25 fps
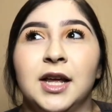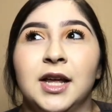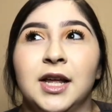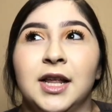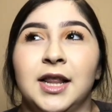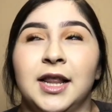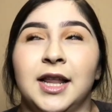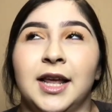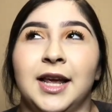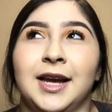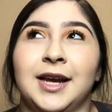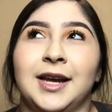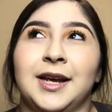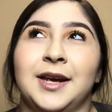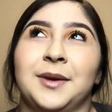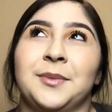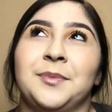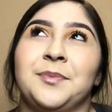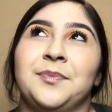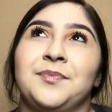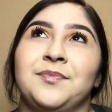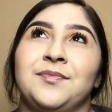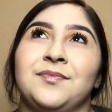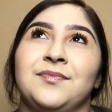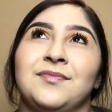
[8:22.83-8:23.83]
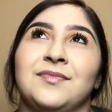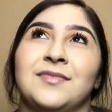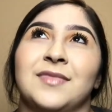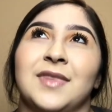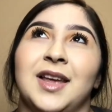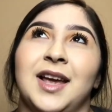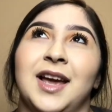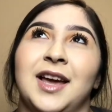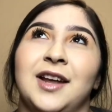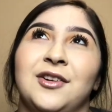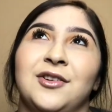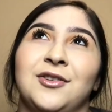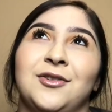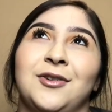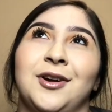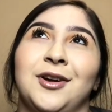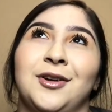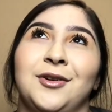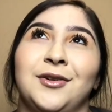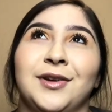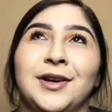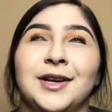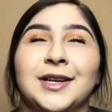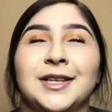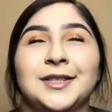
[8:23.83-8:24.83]
like, I don't know how
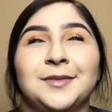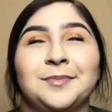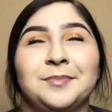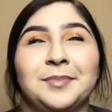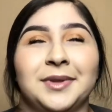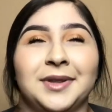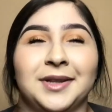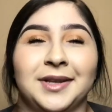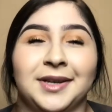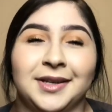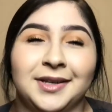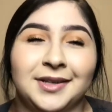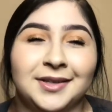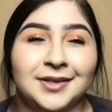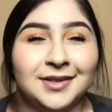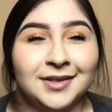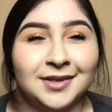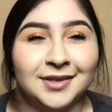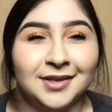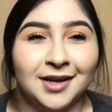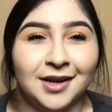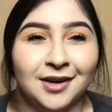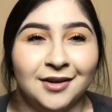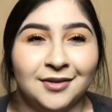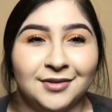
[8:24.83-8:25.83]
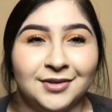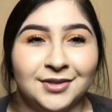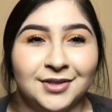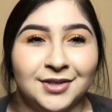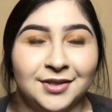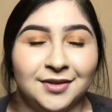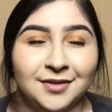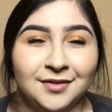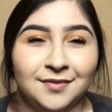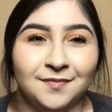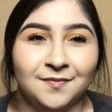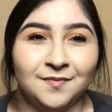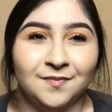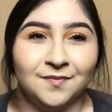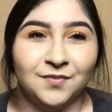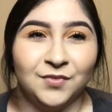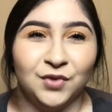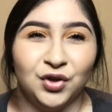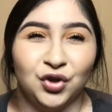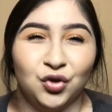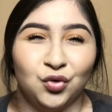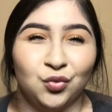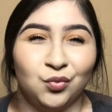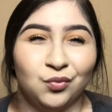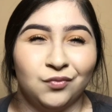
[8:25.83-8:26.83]
to explain how she, you
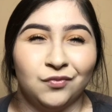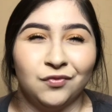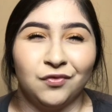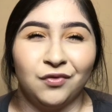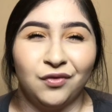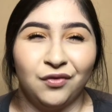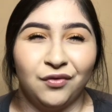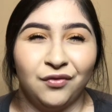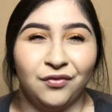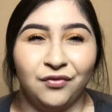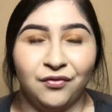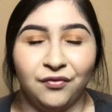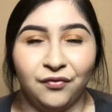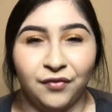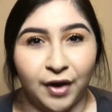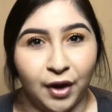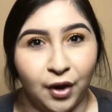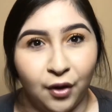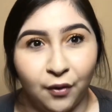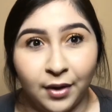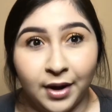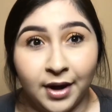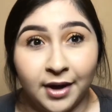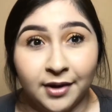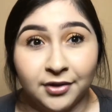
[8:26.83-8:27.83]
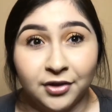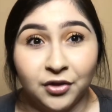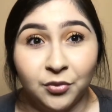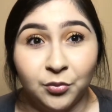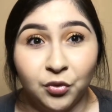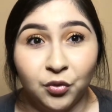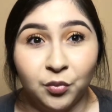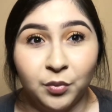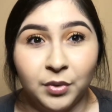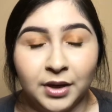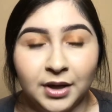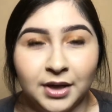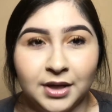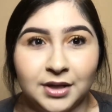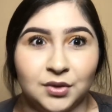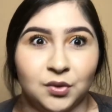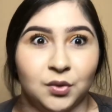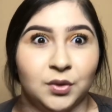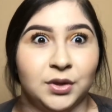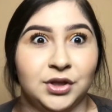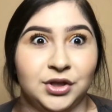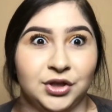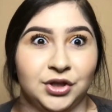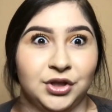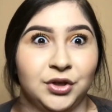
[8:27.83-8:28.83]
know, felt at the moment, because
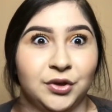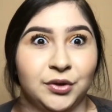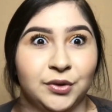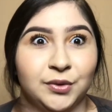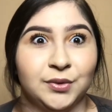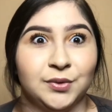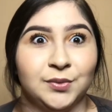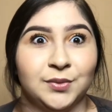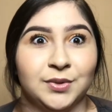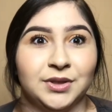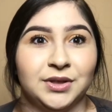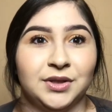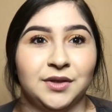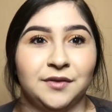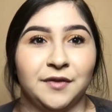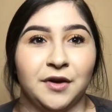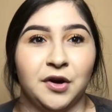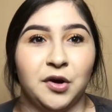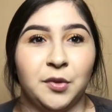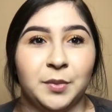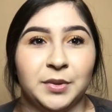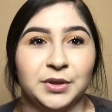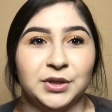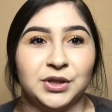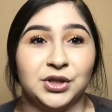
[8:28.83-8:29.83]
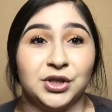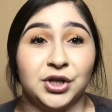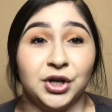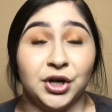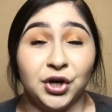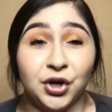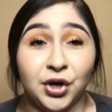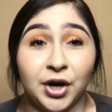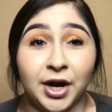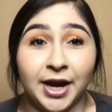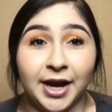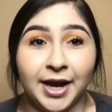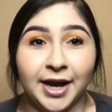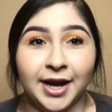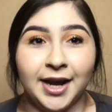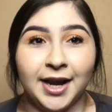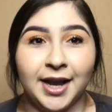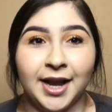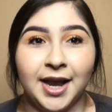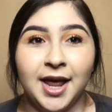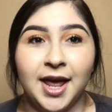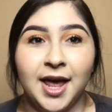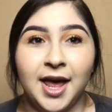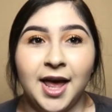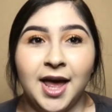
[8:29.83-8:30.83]
only she knows what she felt. But she started crying, and
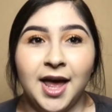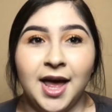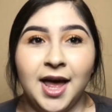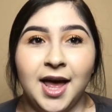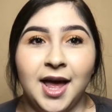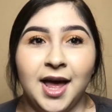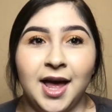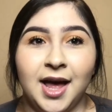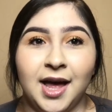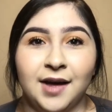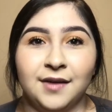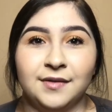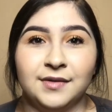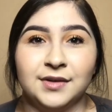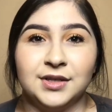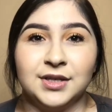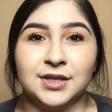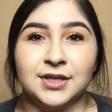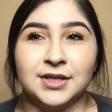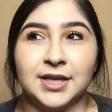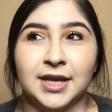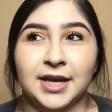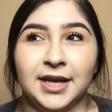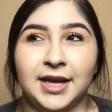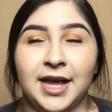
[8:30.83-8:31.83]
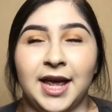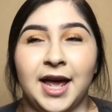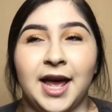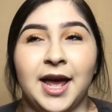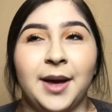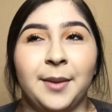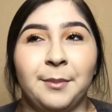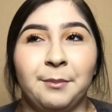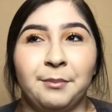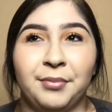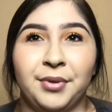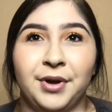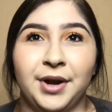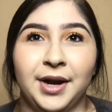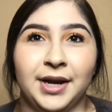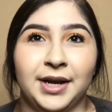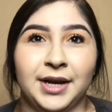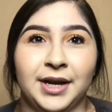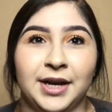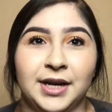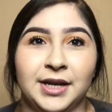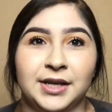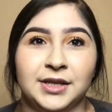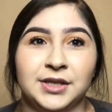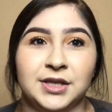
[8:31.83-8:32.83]
I was just like, yeah, I'm
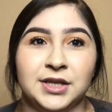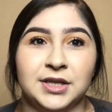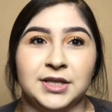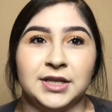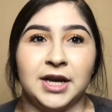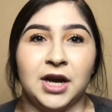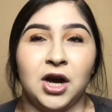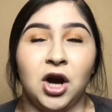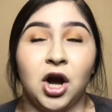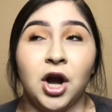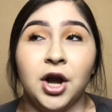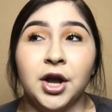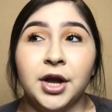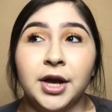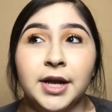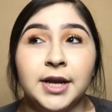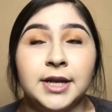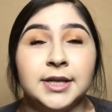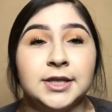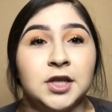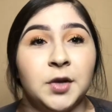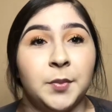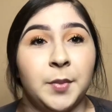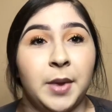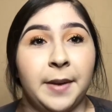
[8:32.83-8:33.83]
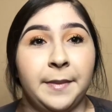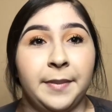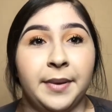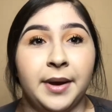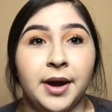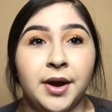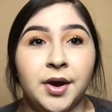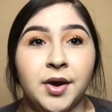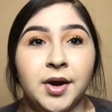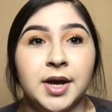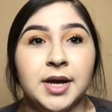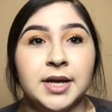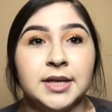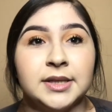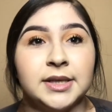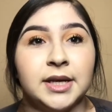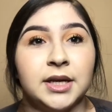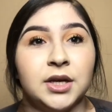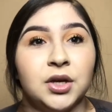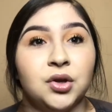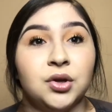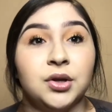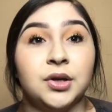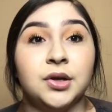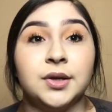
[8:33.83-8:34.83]
pregnant. She's like, how are you going to tell my parents?
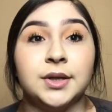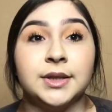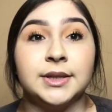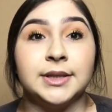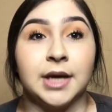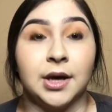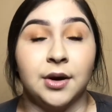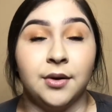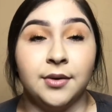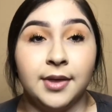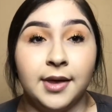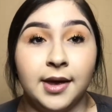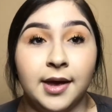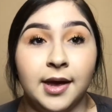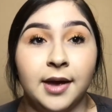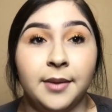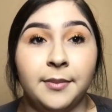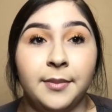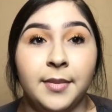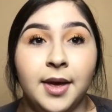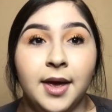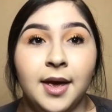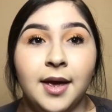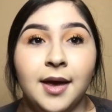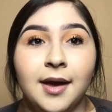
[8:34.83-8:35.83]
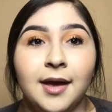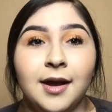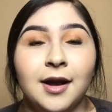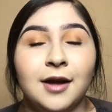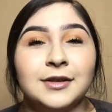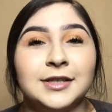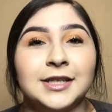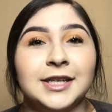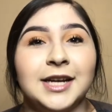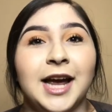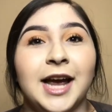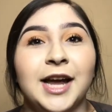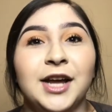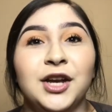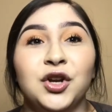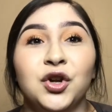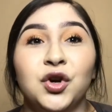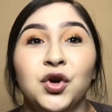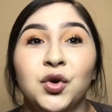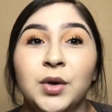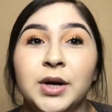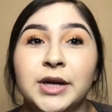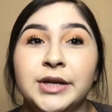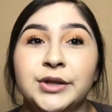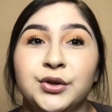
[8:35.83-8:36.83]
Like, you need to tell them. And I was like, I
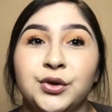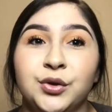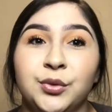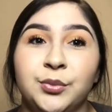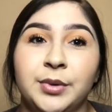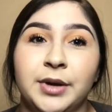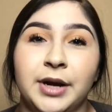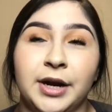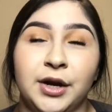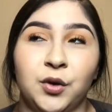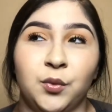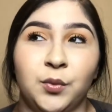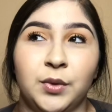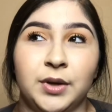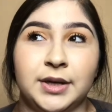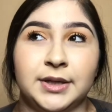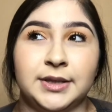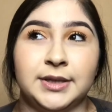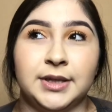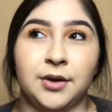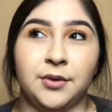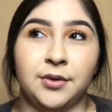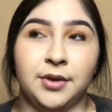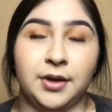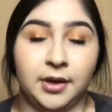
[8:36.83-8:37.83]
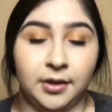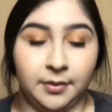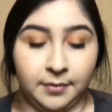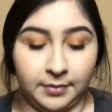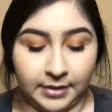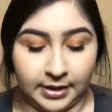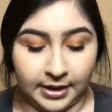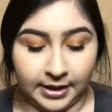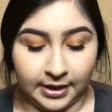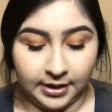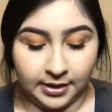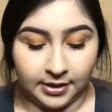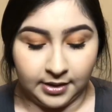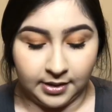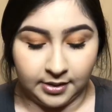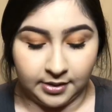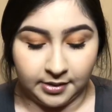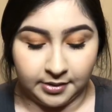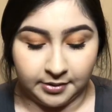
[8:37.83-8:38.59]
know I do, but I don't want to tell them, like,